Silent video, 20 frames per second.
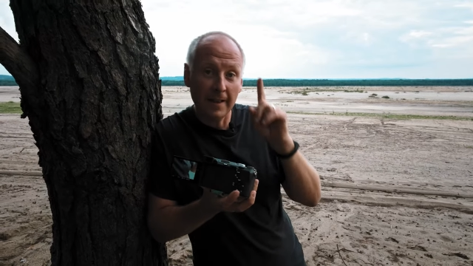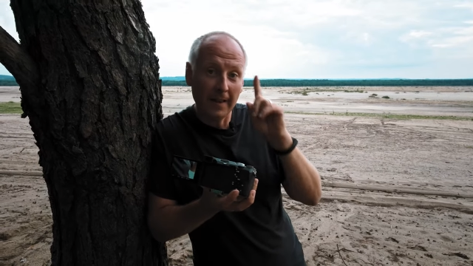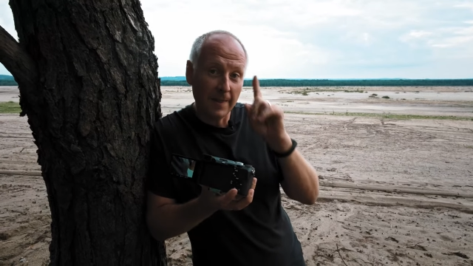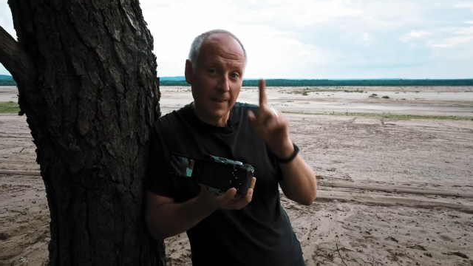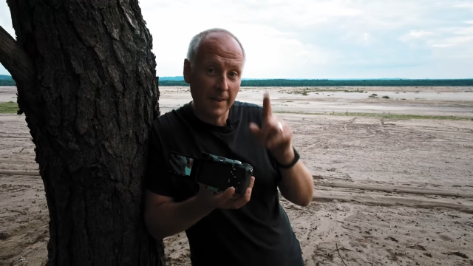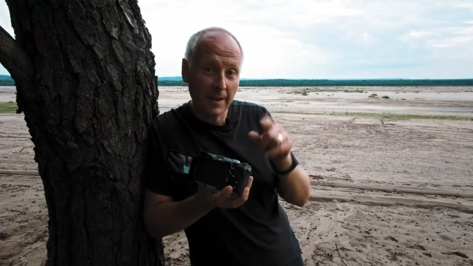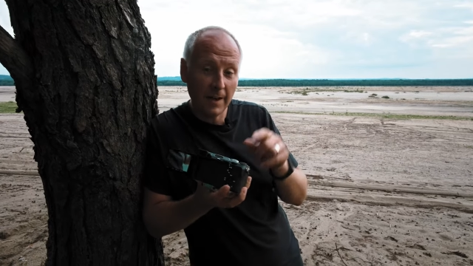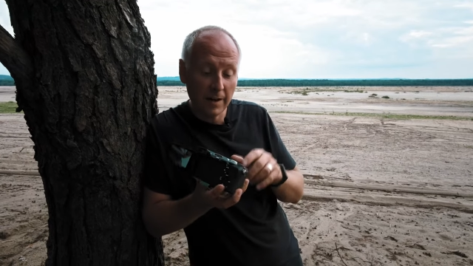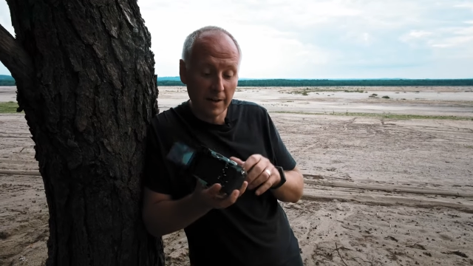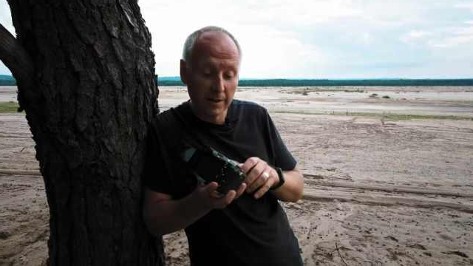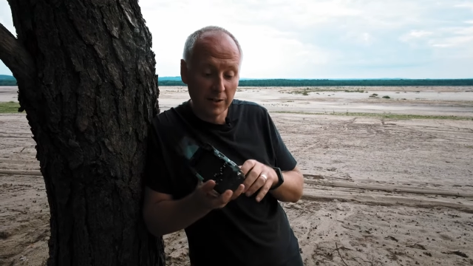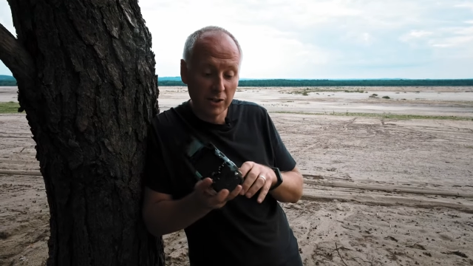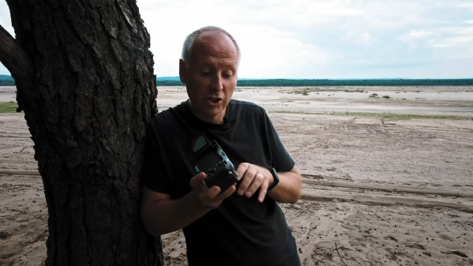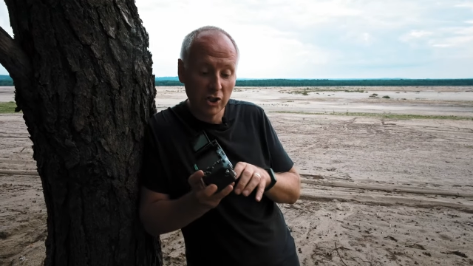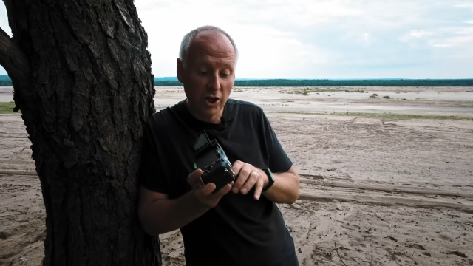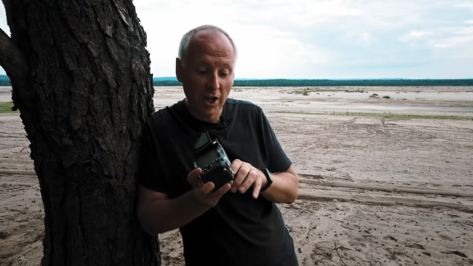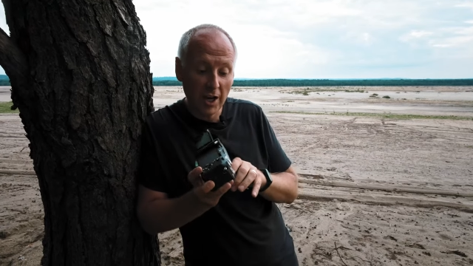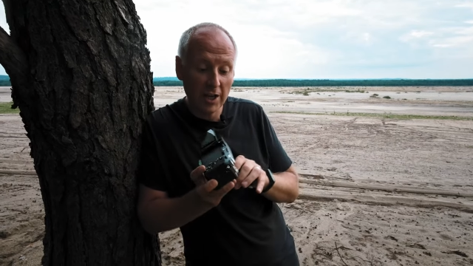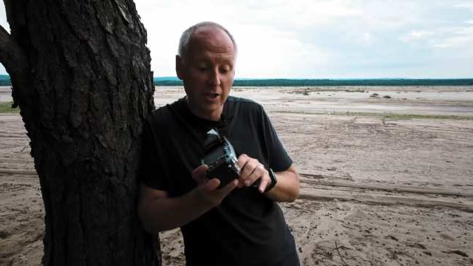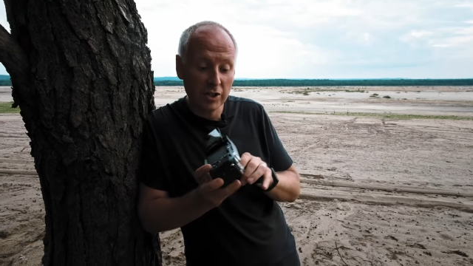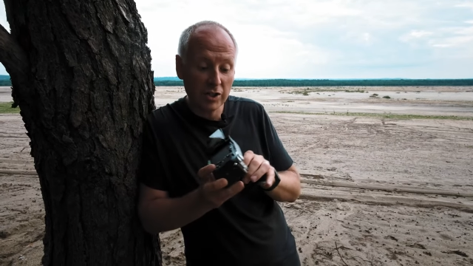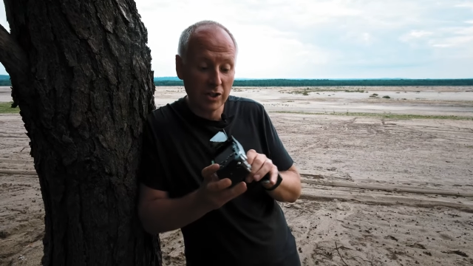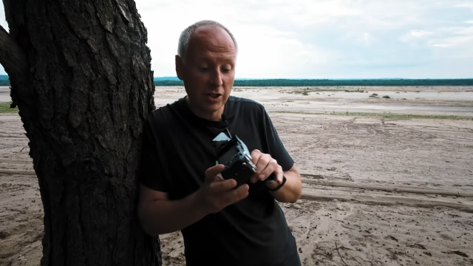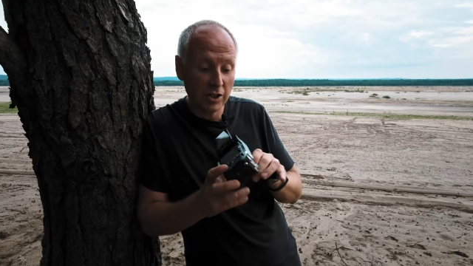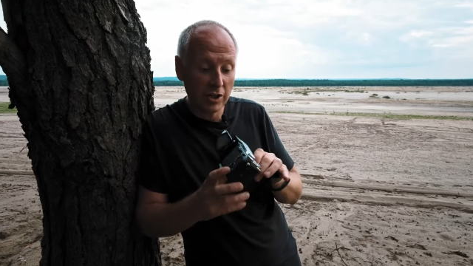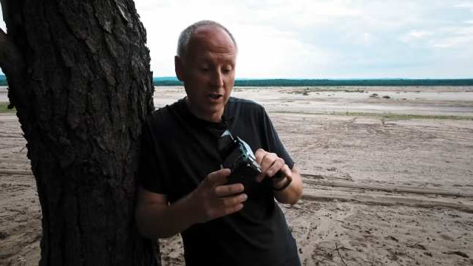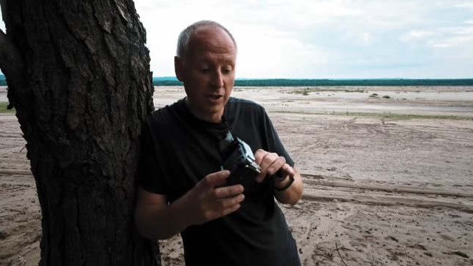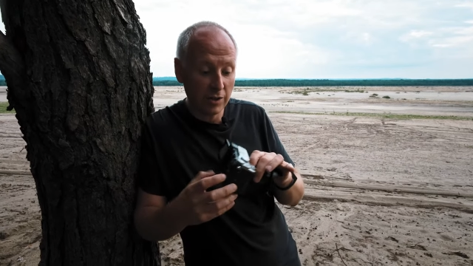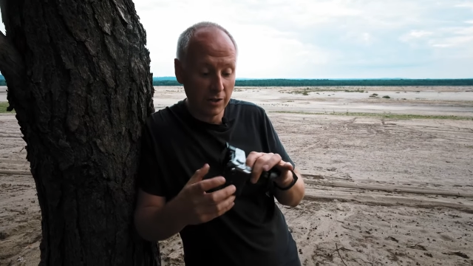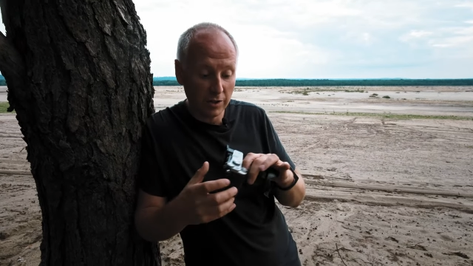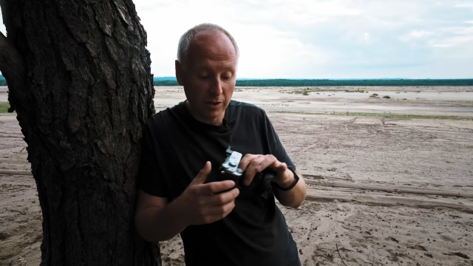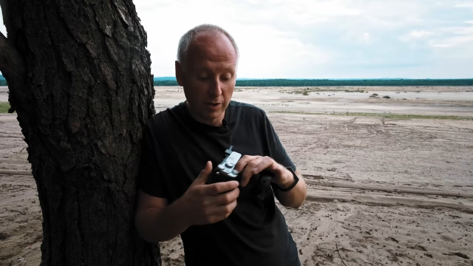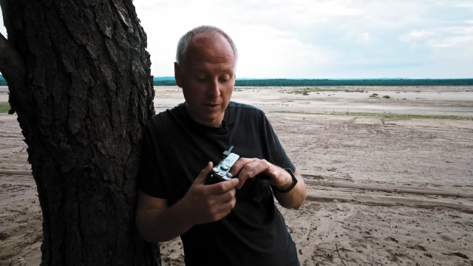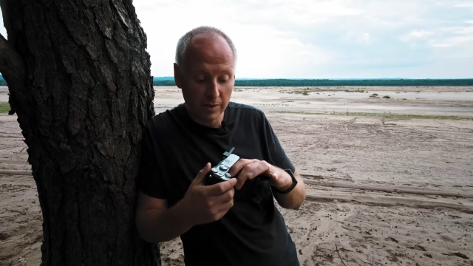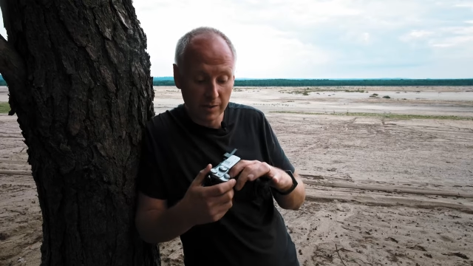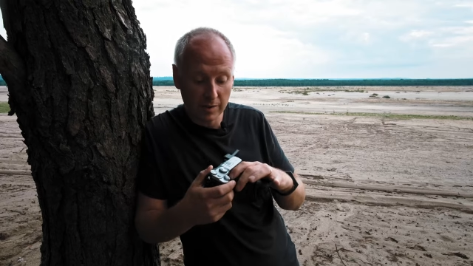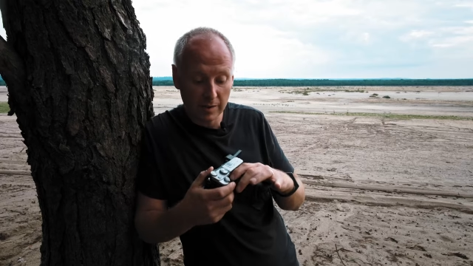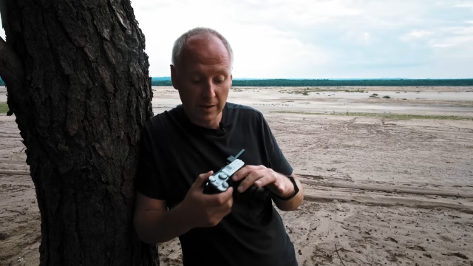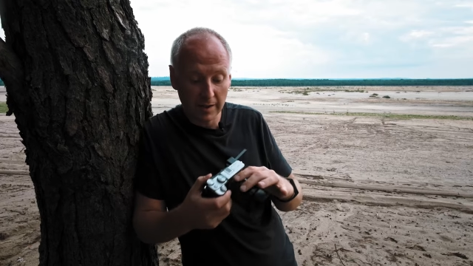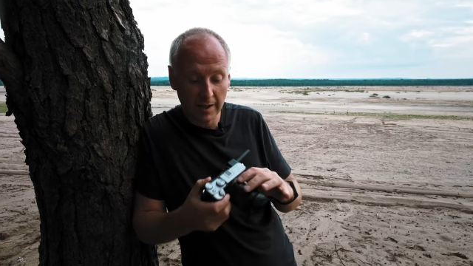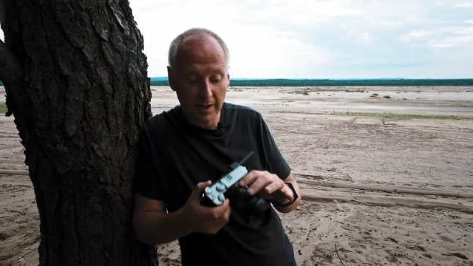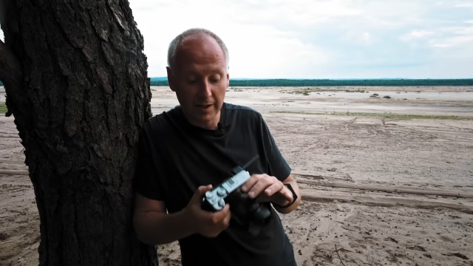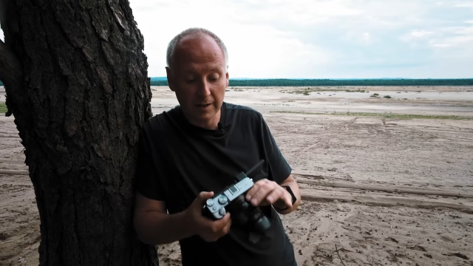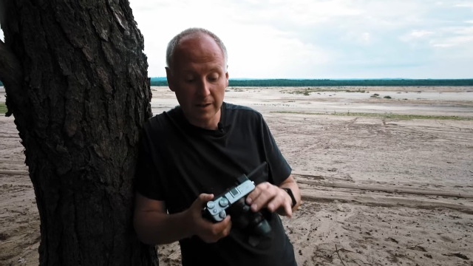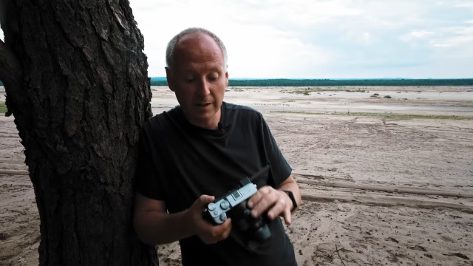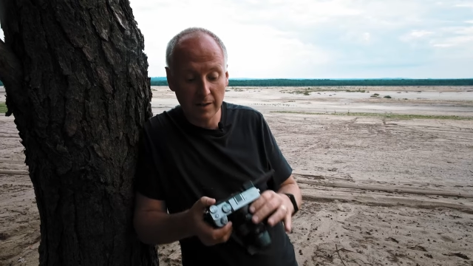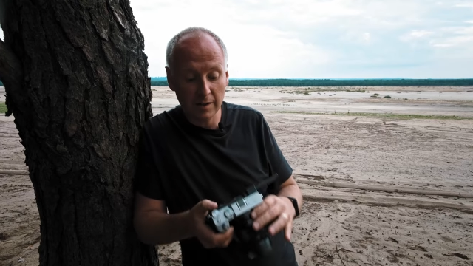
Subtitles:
The other change here is that